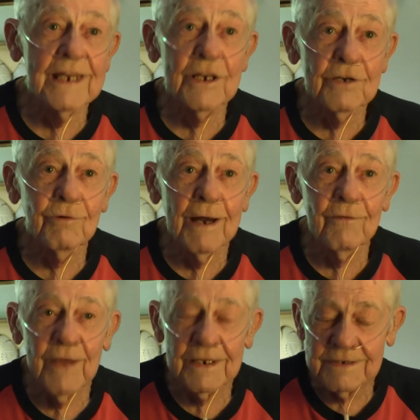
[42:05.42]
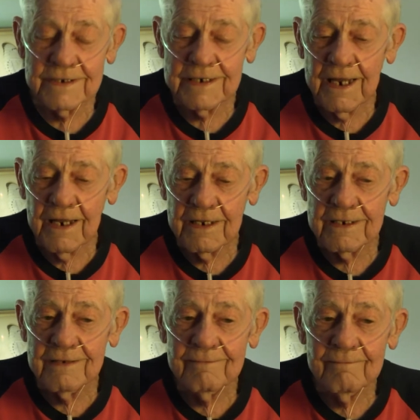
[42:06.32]
in and around Vaseline
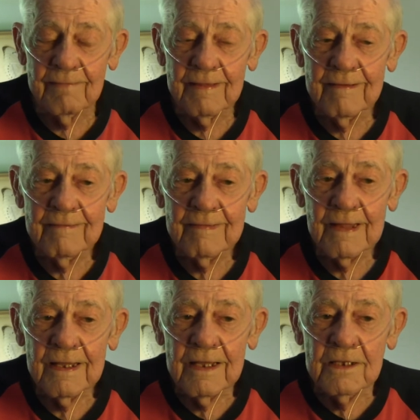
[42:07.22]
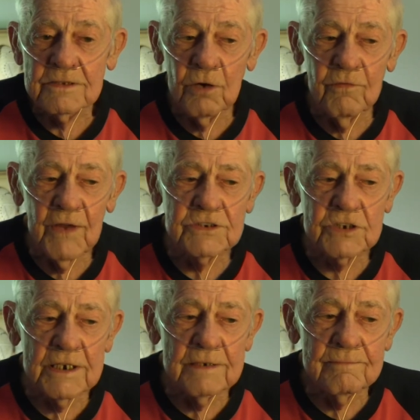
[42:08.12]
Alley. So
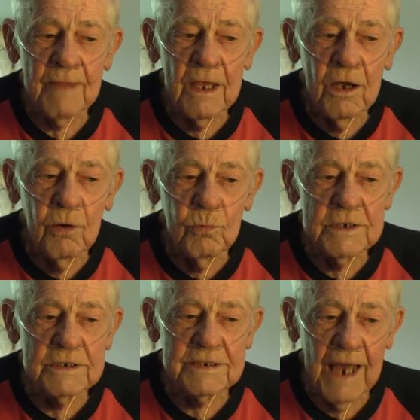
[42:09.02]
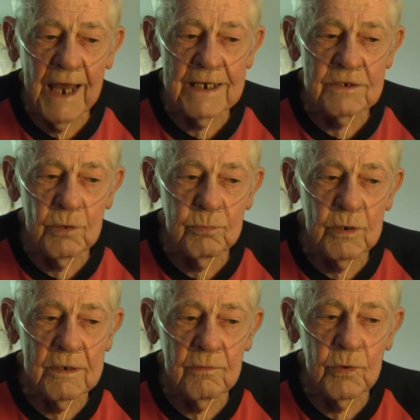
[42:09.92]
eventually, we decided that
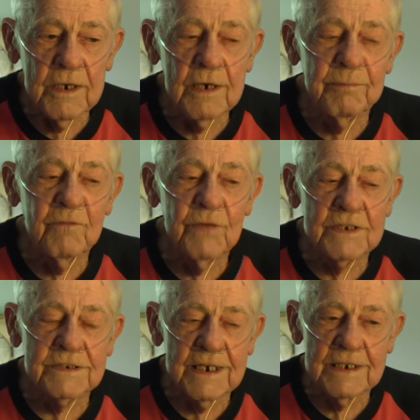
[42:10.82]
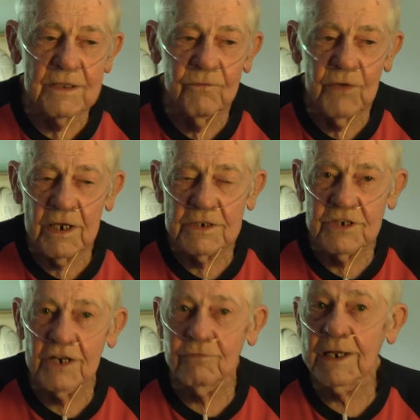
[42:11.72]
we, we had been visiting the
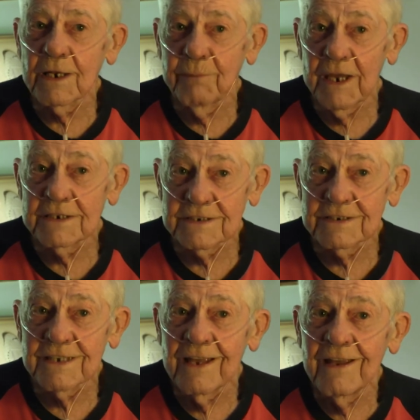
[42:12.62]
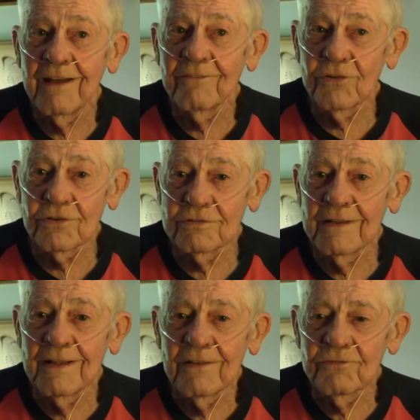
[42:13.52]
village on a regular basis for,
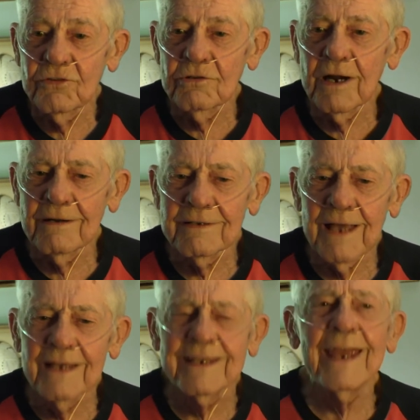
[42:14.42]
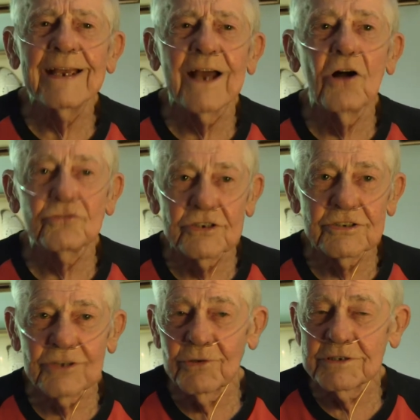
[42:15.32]
for a, a gay
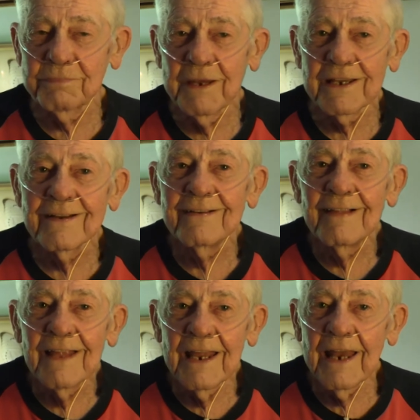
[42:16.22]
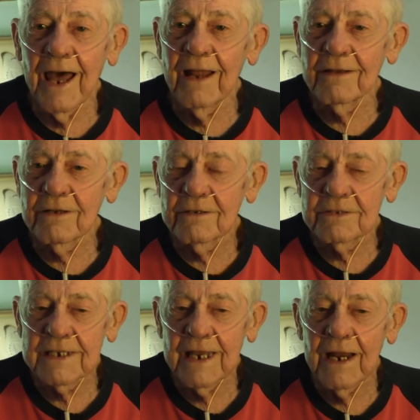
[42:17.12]
culture, so to speak, and, uh,
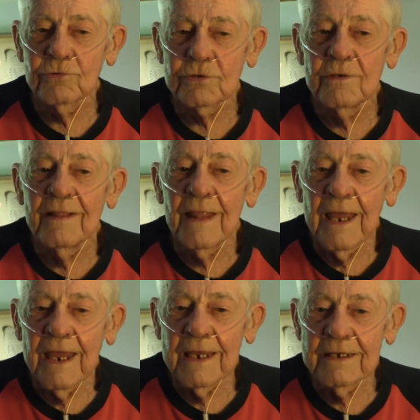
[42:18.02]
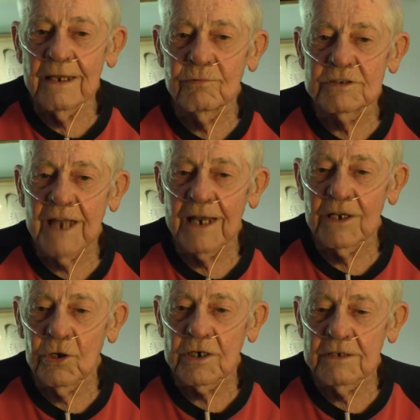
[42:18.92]
to get out to. And uh, we
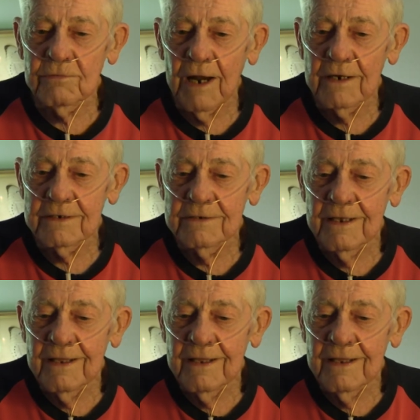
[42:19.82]
started looking around and